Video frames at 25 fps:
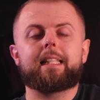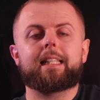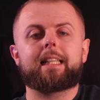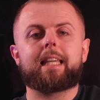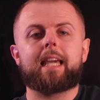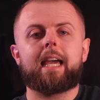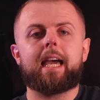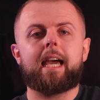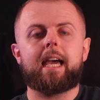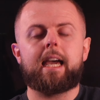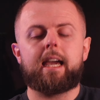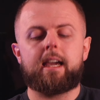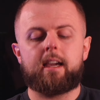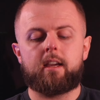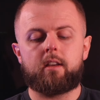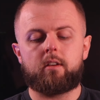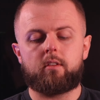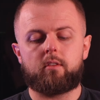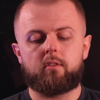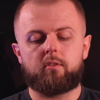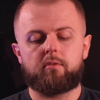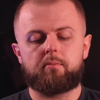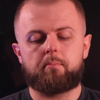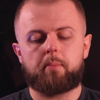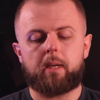a can
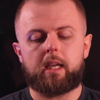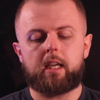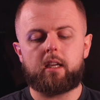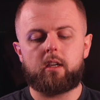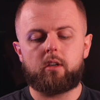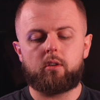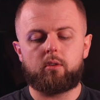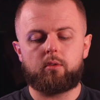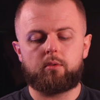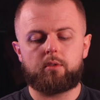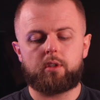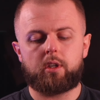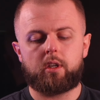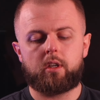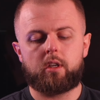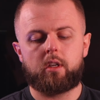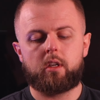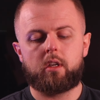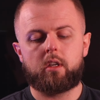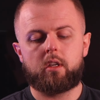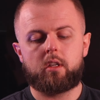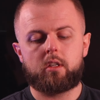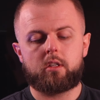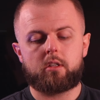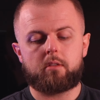of peeled
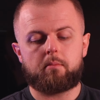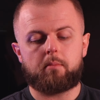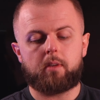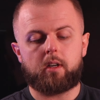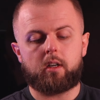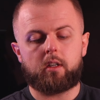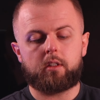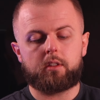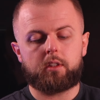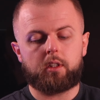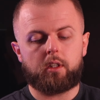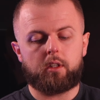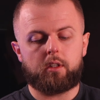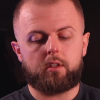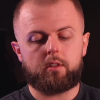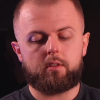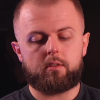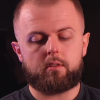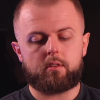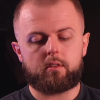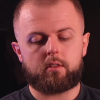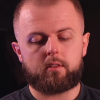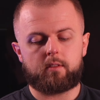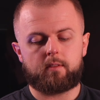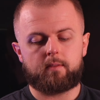tomatoes.